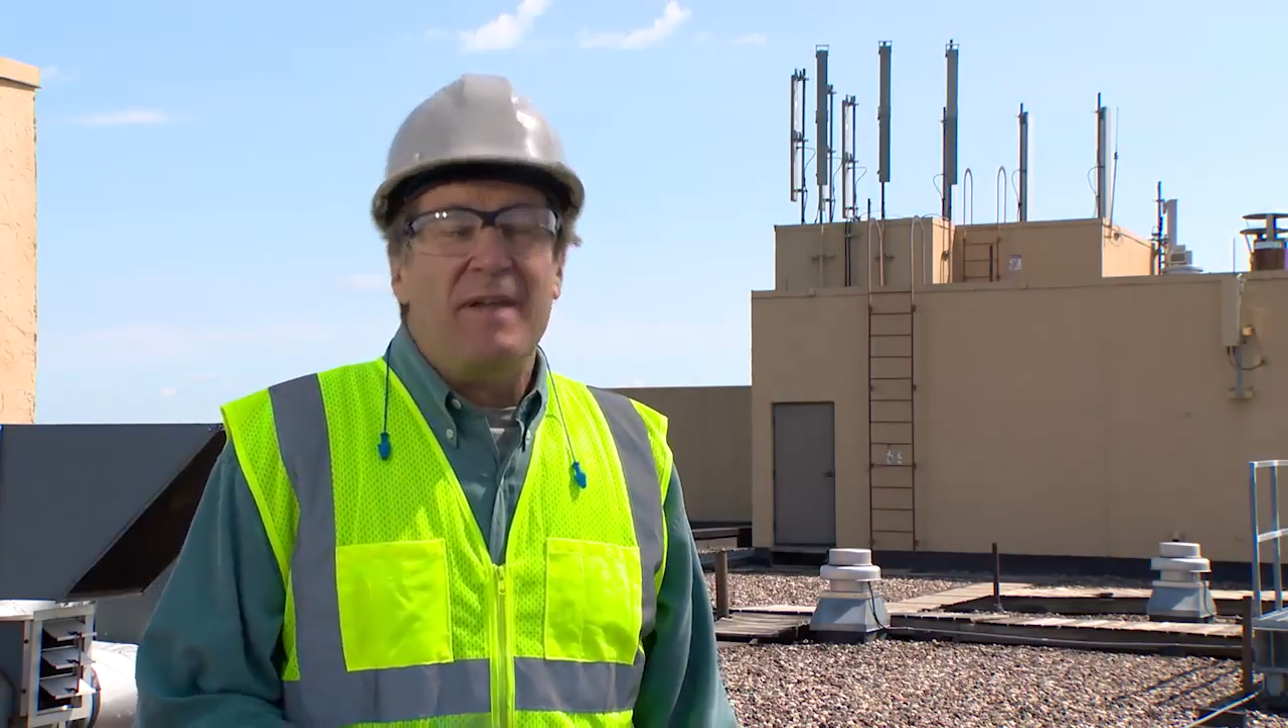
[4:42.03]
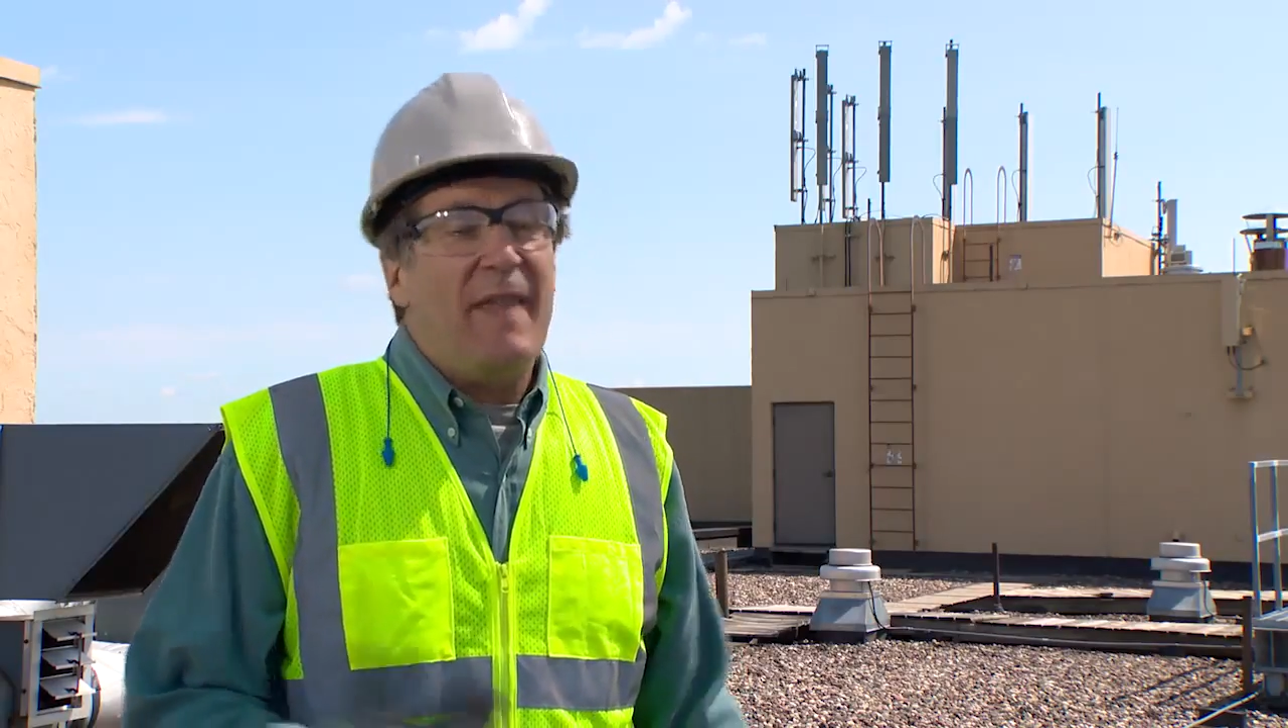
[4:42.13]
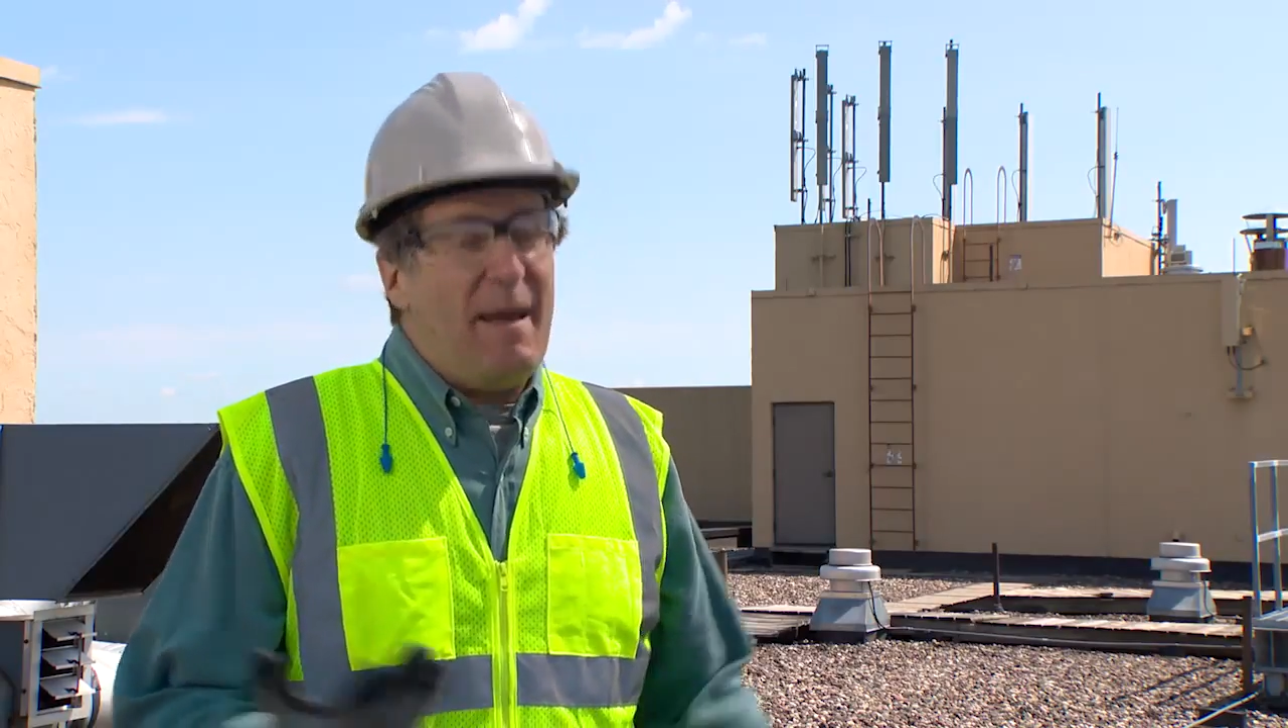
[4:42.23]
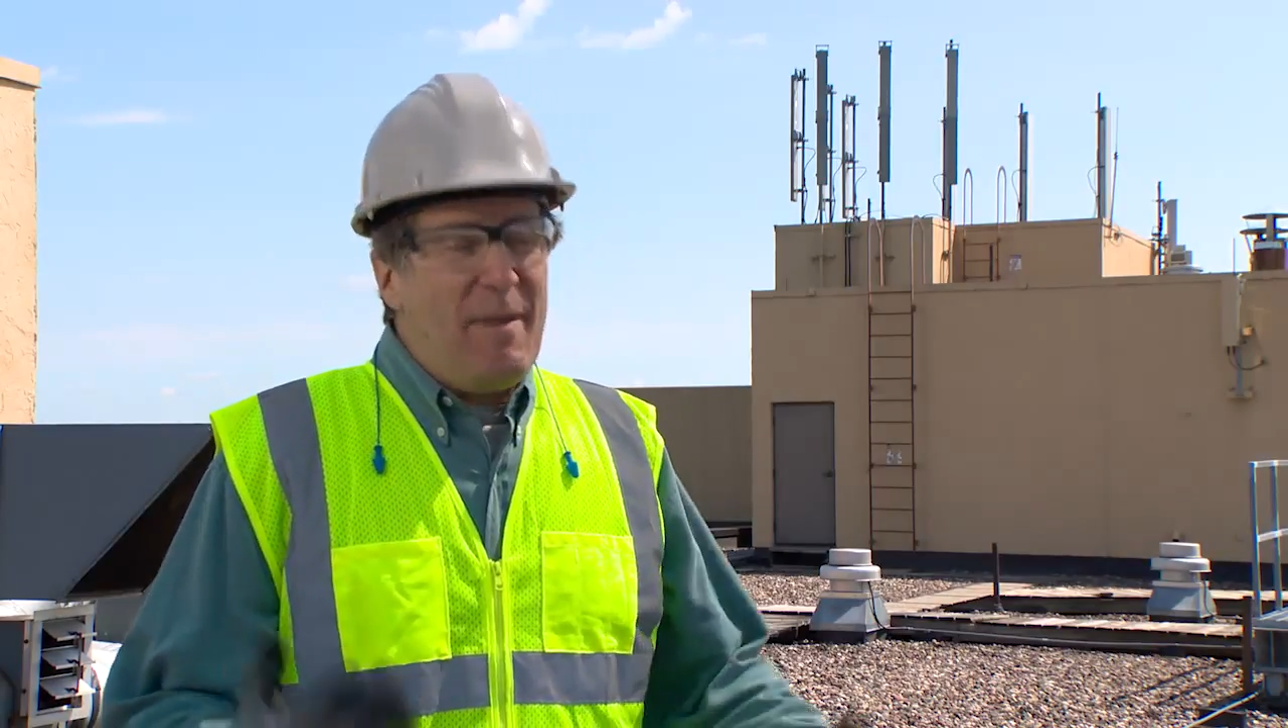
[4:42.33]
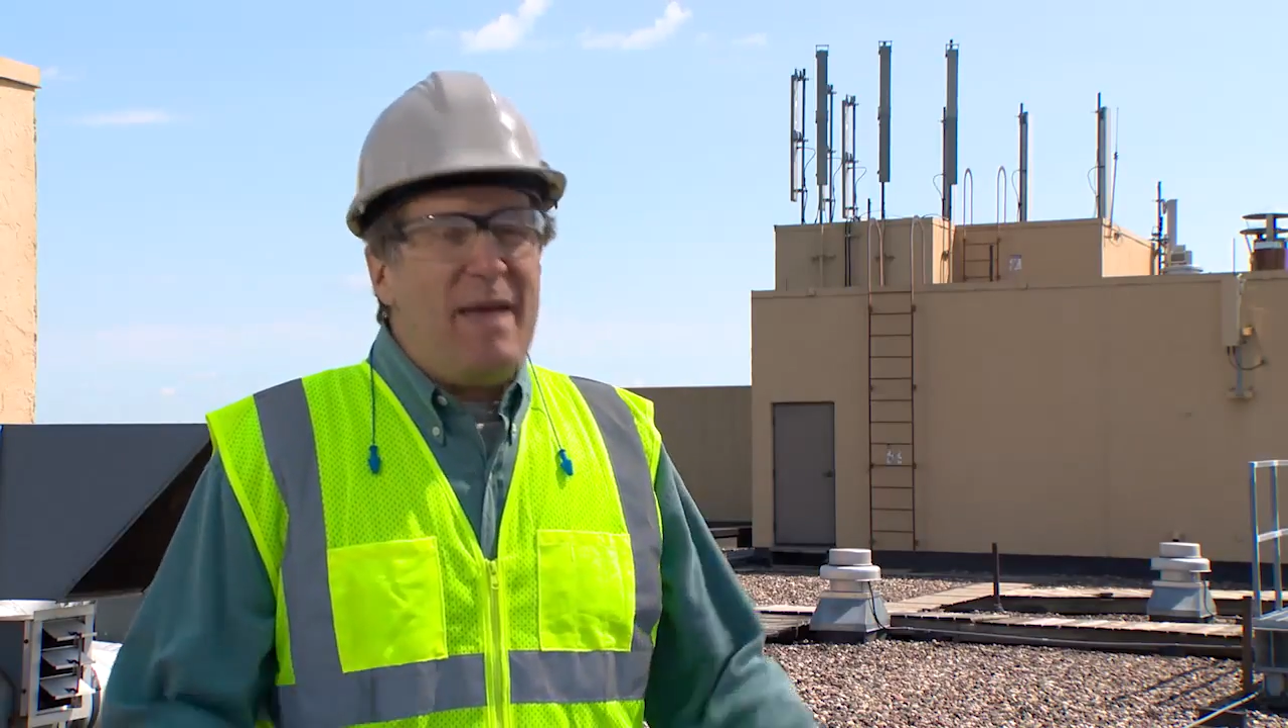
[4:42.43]

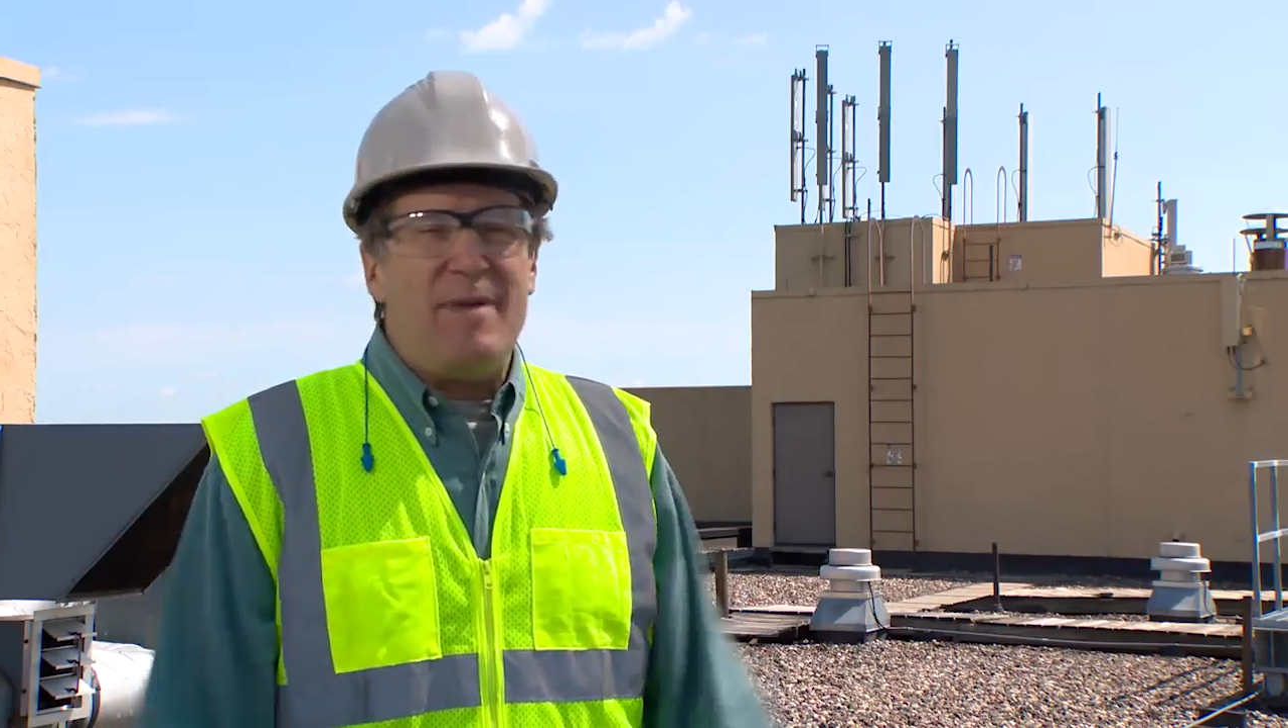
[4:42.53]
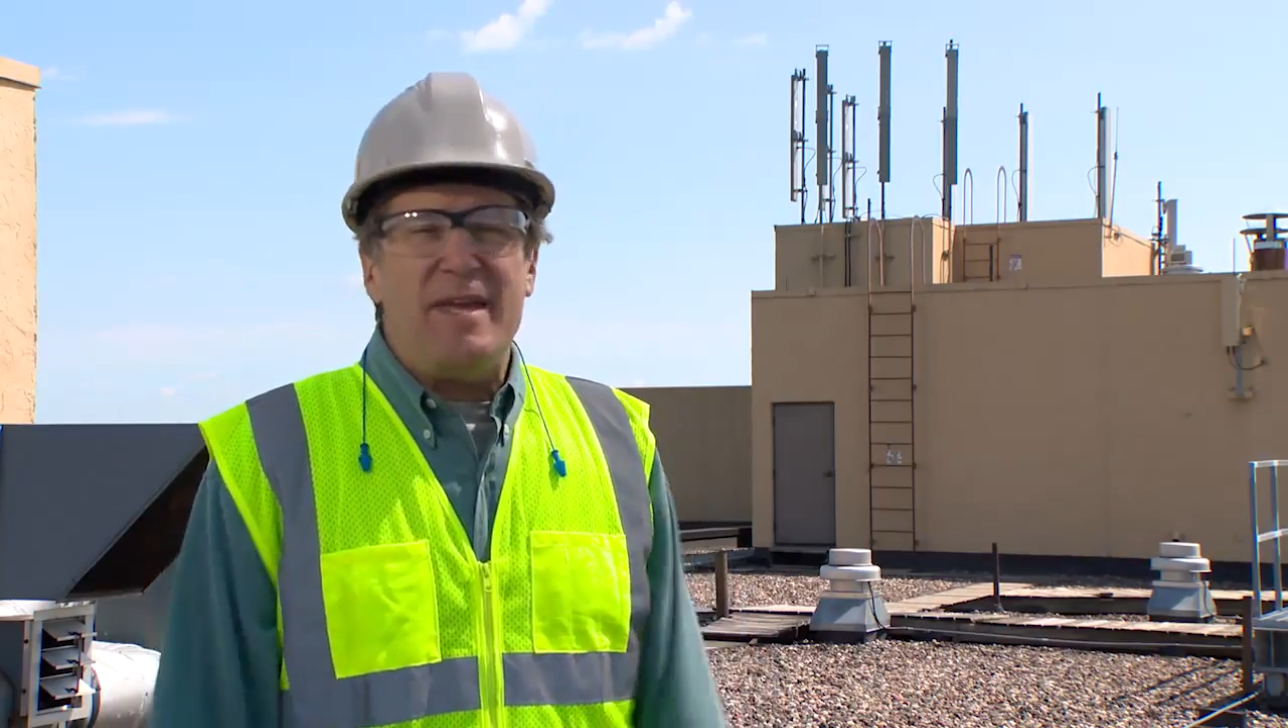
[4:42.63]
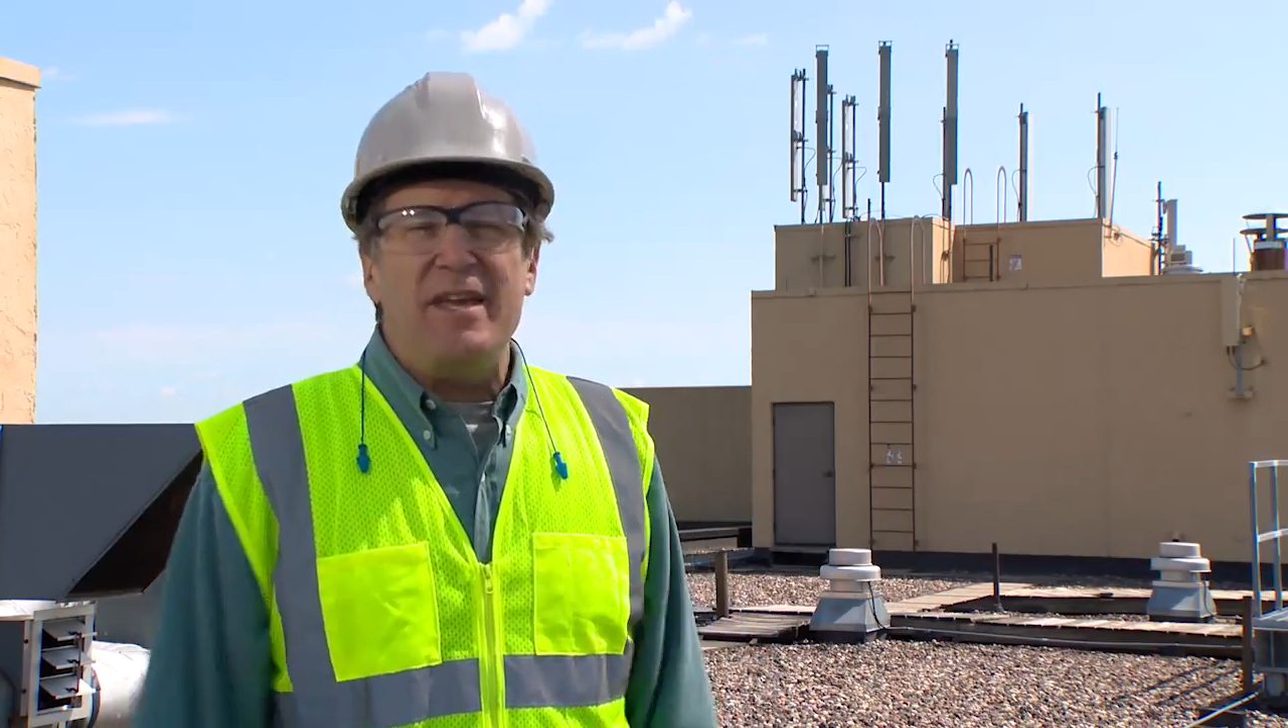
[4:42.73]
That may be